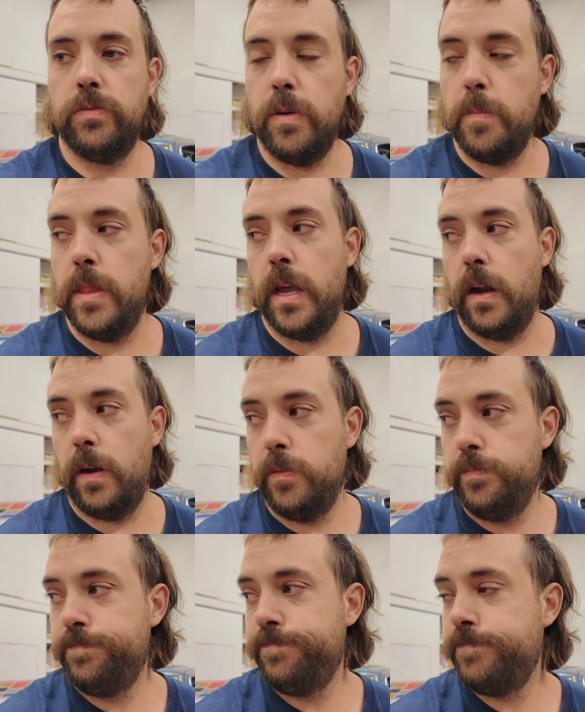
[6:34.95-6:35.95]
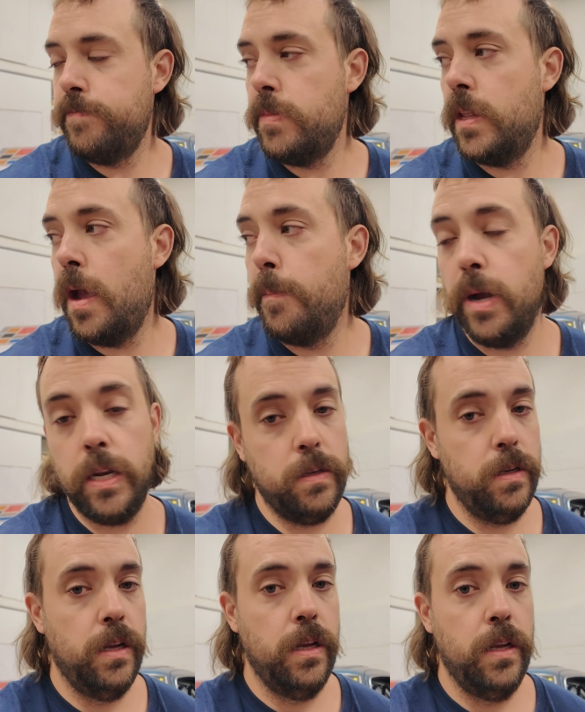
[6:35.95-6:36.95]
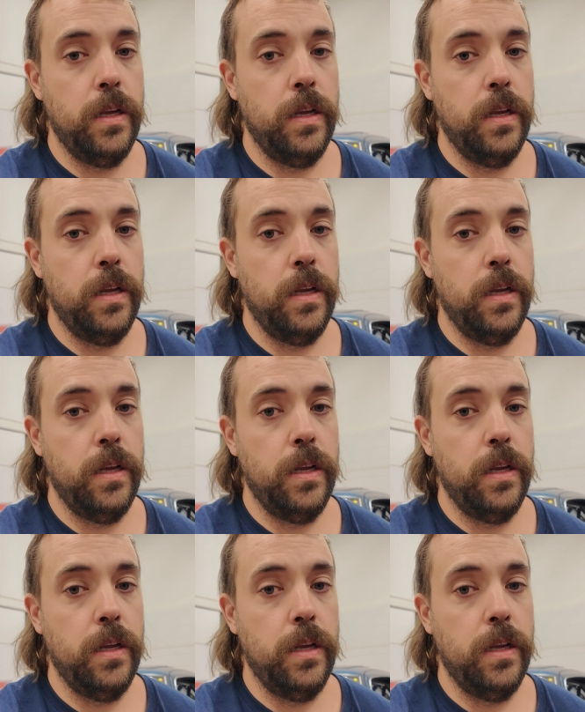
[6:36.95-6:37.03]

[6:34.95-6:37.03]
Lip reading: from there. But